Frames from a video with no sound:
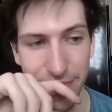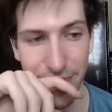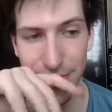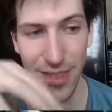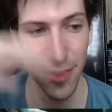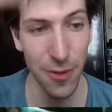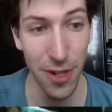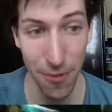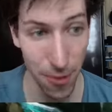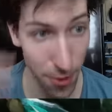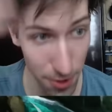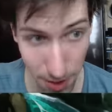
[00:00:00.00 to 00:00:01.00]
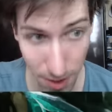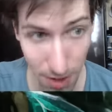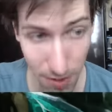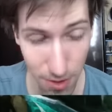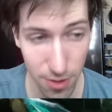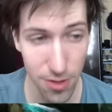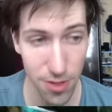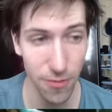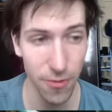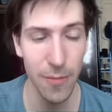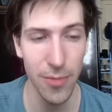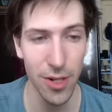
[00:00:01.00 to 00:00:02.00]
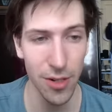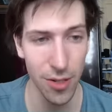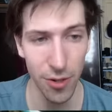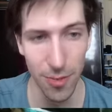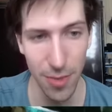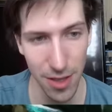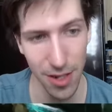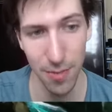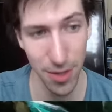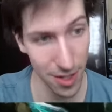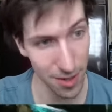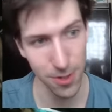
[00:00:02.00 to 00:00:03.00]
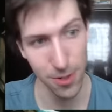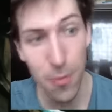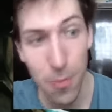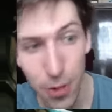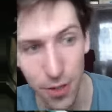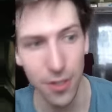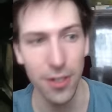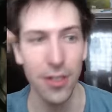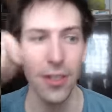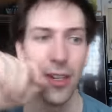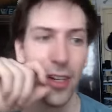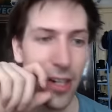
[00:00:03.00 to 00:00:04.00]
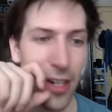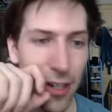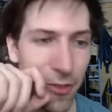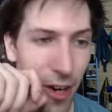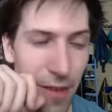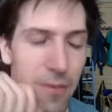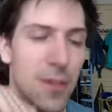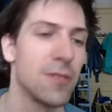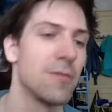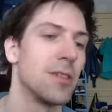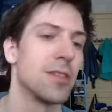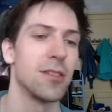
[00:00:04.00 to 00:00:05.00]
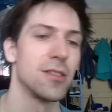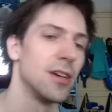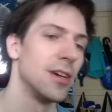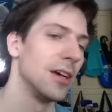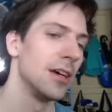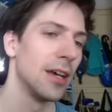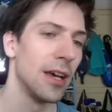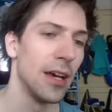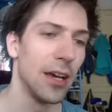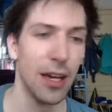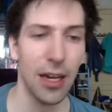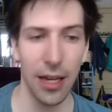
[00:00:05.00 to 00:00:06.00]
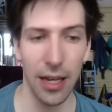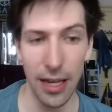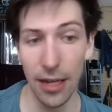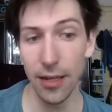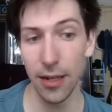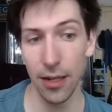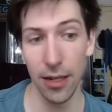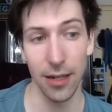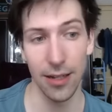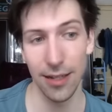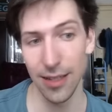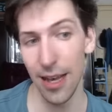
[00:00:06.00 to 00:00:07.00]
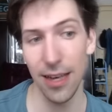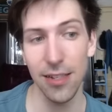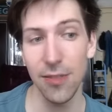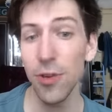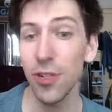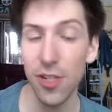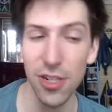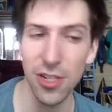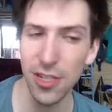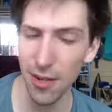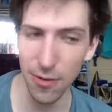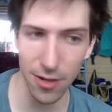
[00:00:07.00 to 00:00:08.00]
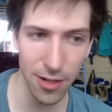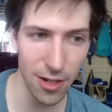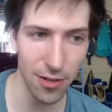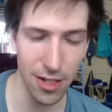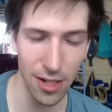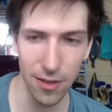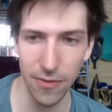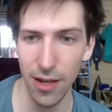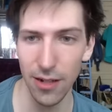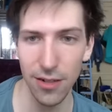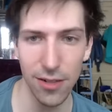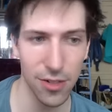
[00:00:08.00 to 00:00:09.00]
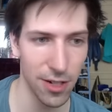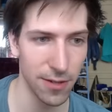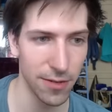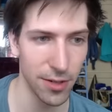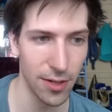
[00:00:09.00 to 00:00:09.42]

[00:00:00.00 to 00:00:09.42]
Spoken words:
whatever. Or you could even use a Flame Tongue Totem, and then it becomes super good, for obvious reasons. And, yeah, I guess we should just say, you know, Death Rattle in general.